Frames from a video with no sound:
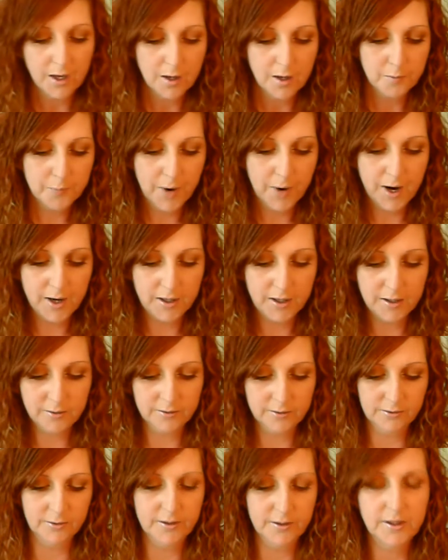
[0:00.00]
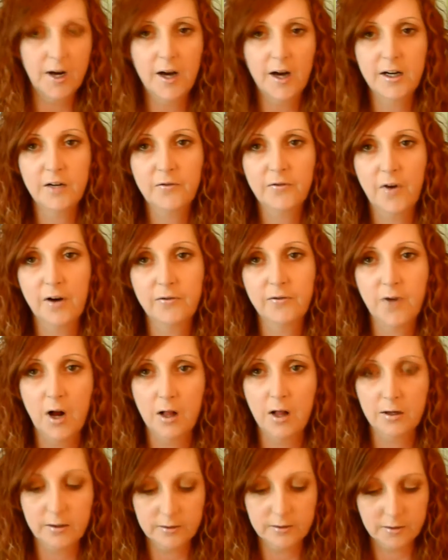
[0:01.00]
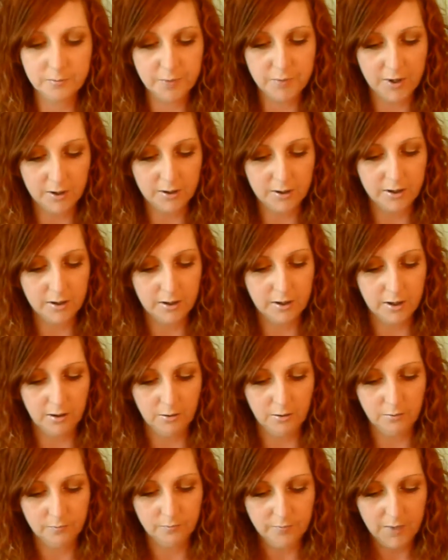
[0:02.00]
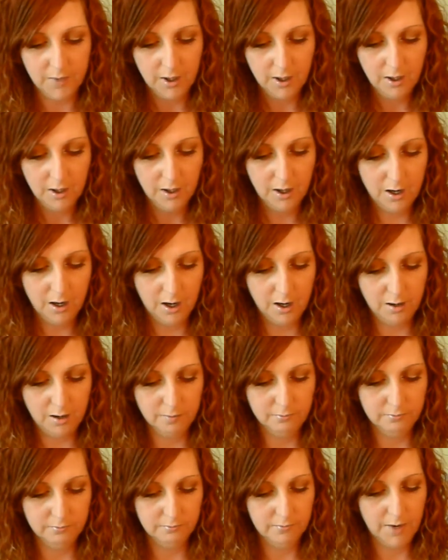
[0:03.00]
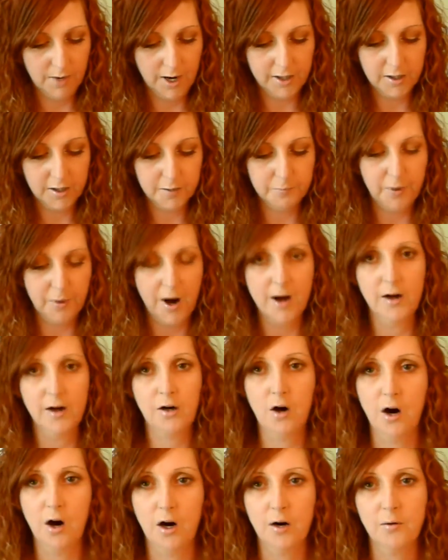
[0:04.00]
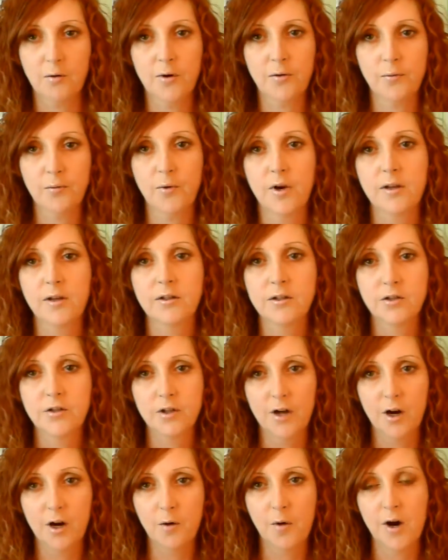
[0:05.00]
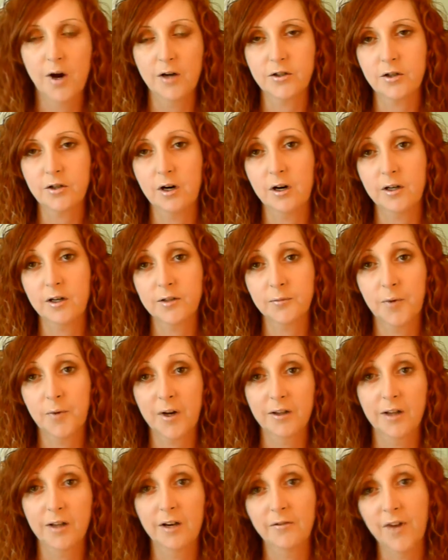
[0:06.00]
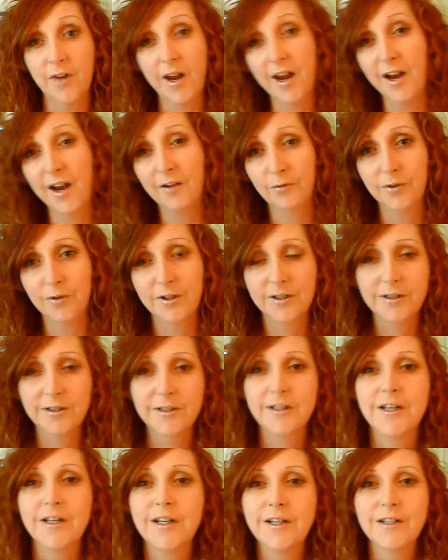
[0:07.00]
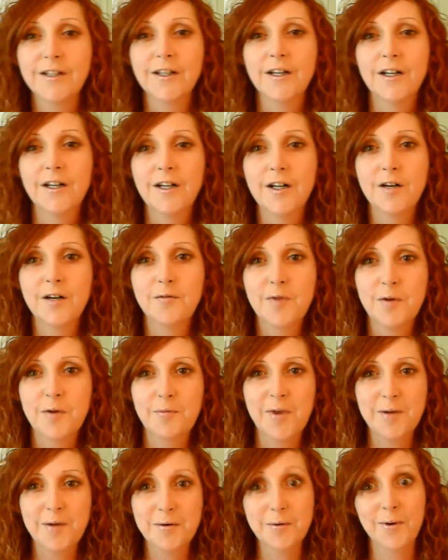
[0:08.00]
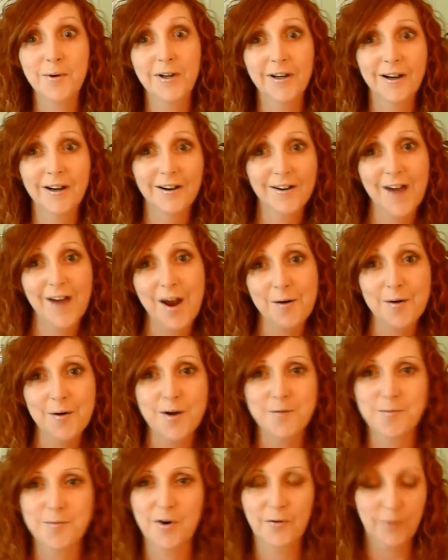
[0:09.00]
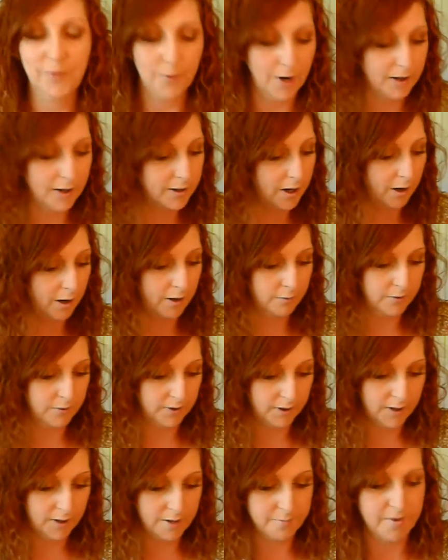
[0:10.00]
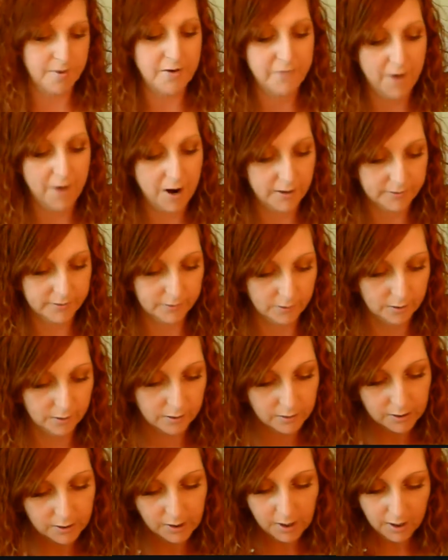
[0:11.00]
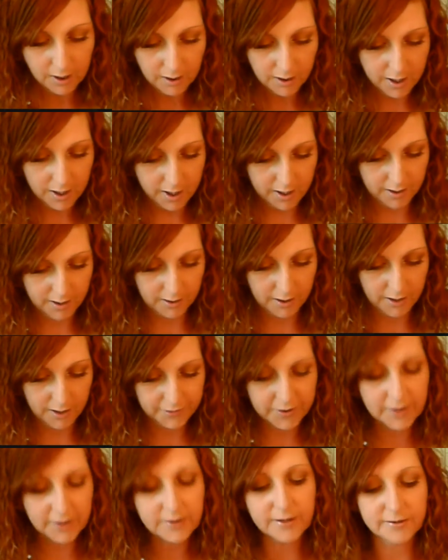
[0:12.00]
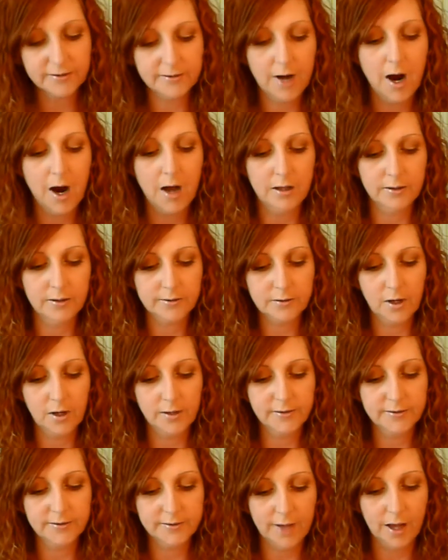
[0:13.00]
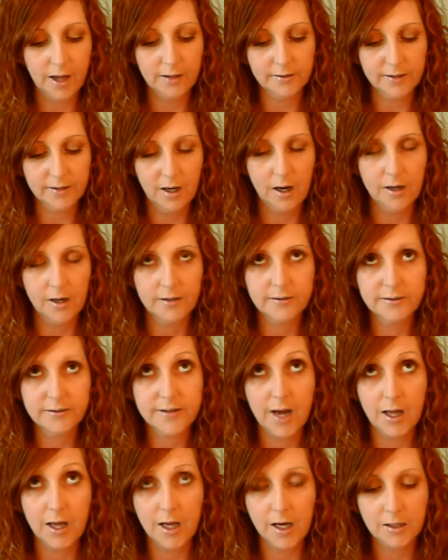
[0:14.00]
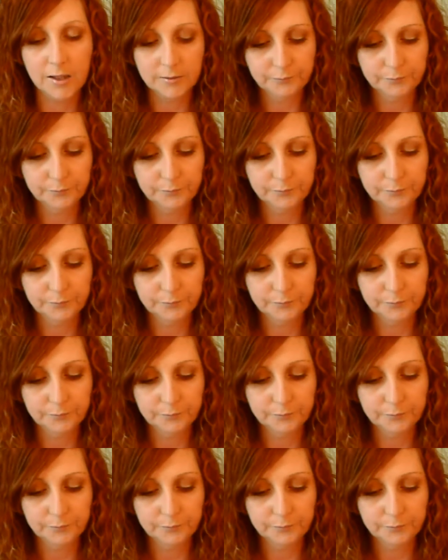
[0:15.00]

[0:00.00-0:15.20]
But it was only $95 compared to, you know, I could buy a car with what the Chanel watch costs, but I'd love to have one. And maybe one day I'll get one. But for right now, I really love my Fossil. And I think the style is called Stella.